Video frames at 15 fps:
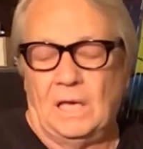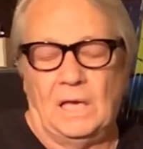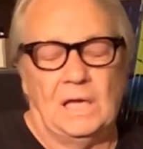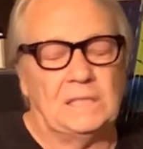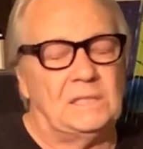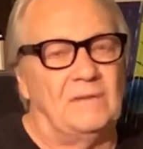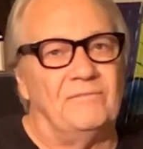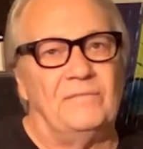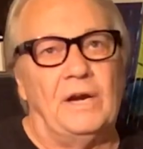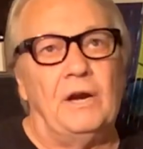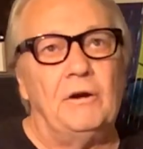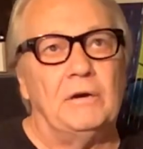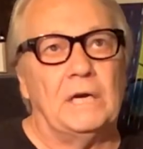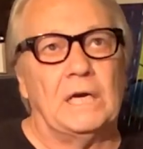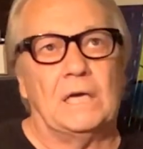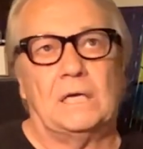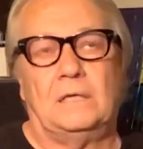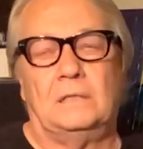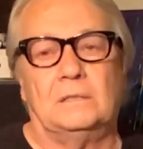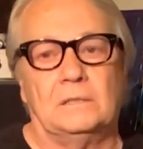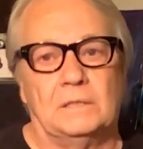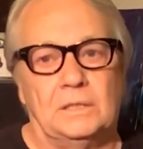a very
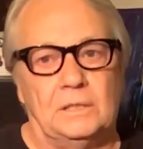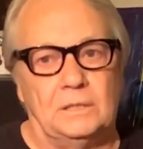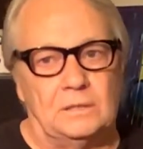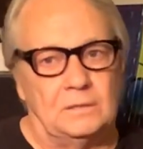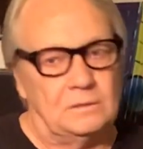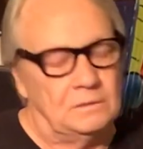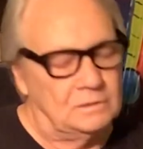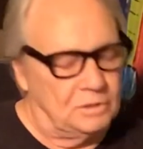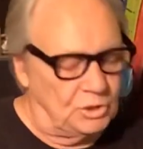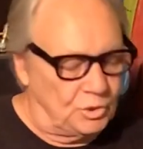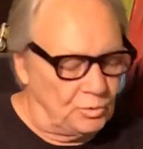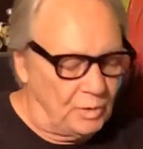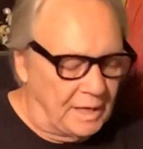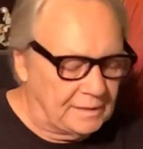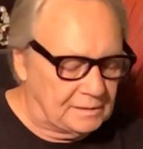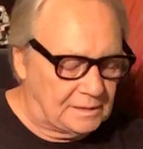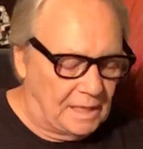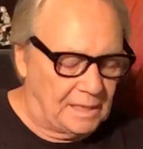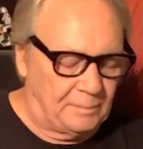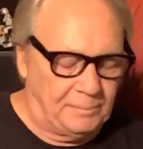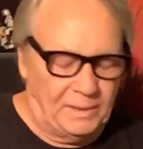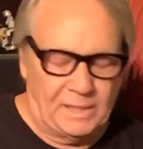clear, great
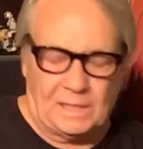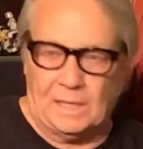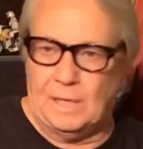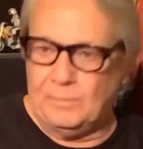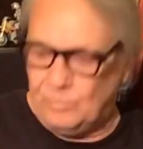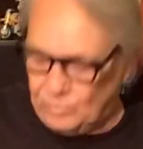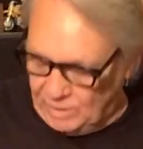sounding pickup,